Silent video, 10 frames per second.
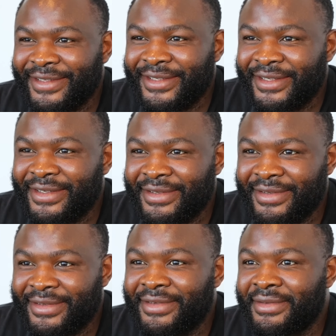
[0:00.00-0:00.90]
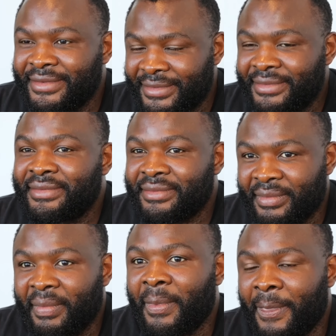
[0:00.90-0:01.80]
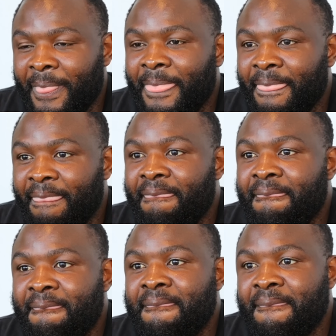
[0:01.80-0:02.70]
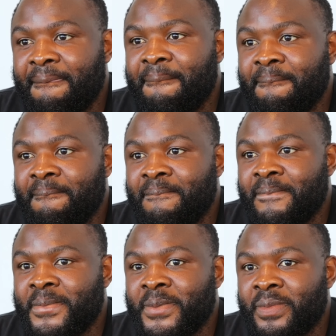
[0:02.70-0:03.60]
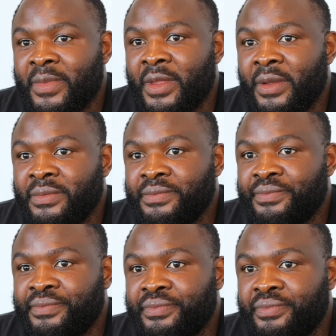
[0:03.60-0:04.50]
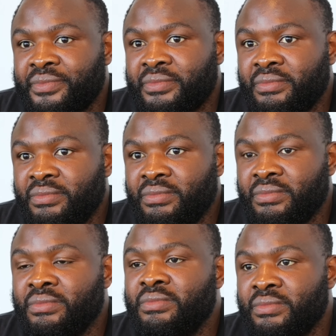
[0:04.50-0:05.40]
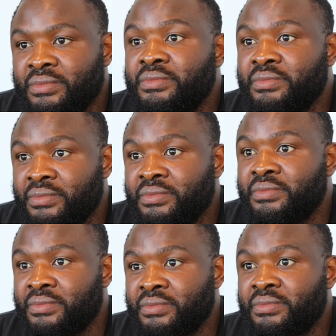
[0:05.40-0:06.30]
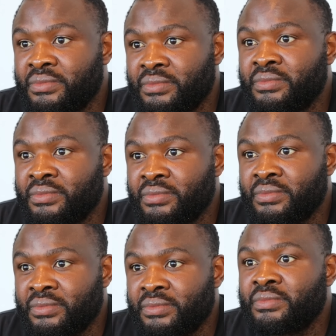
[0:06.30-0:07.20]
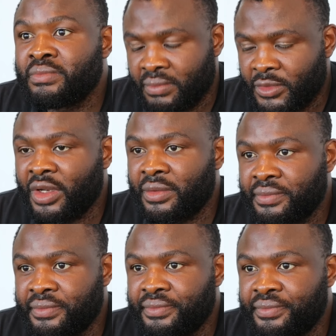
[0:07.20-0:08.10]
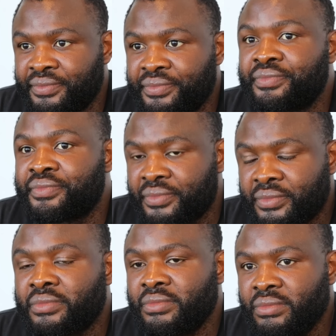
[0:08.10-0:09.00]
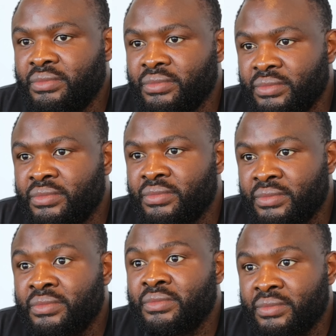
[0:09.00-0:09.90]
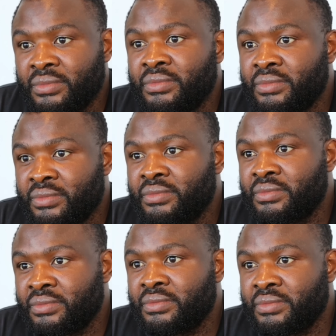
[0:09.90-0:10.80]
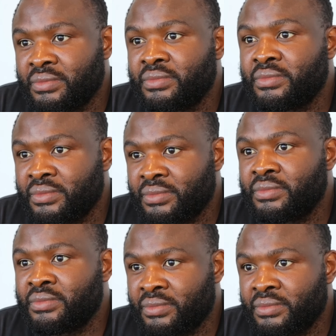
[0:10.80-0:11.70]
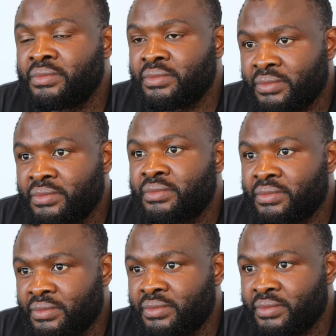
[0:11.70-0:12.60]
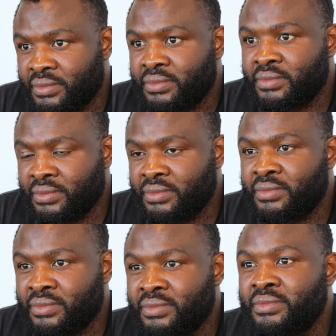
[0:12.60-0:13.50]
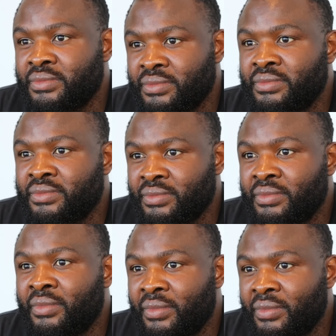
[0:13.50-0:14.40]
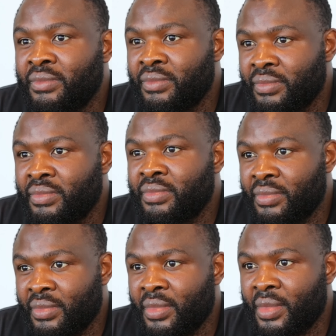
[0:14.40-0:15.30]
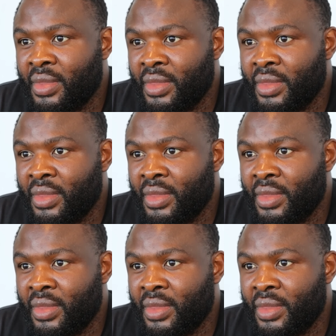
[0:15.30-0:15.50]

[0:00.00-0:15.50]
Jared Anderson and what he brings on Saturday night, because Martin, with all due respect, a lot of people in America maybe don't know Martin Bakole. They certainly are overlooking you. They believe this is going to be Jared Anderson. He's going to walk through another opponent, then we're going to see someone else next.